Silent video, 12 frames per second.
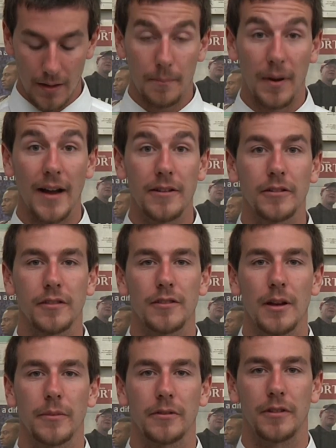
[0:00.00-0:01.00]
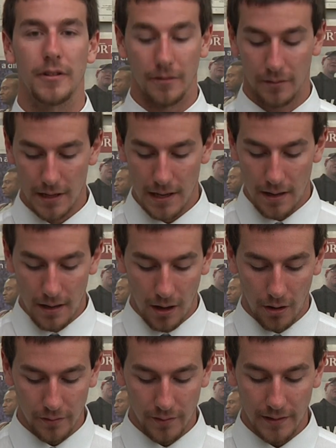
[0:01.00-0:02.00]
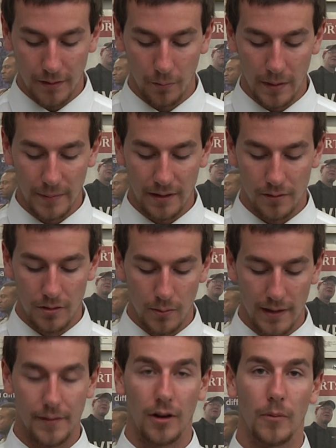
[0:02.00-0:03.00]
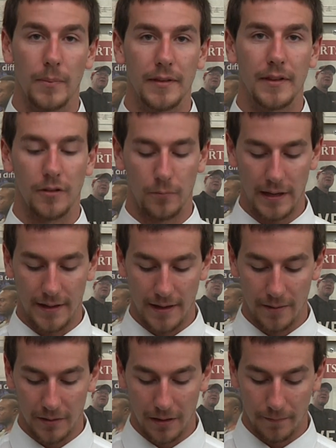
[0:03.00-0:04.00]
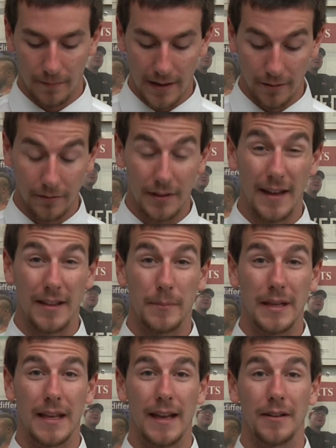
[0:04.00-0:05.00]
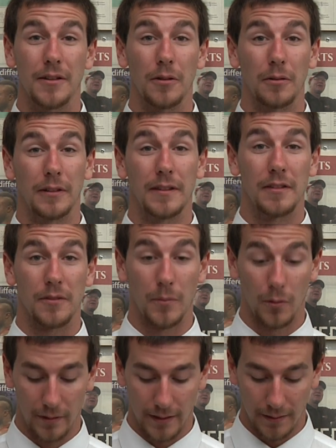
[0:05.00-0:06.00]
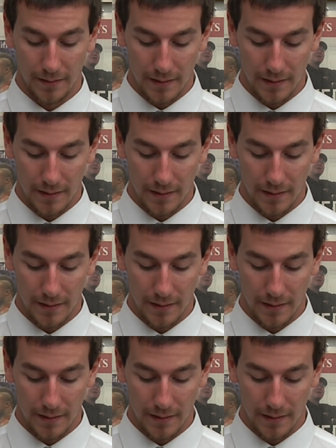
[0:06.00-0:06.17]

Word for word: Pinehurst number two, hosting the Women's U.S. Open this weekend with the final day that began early this morning.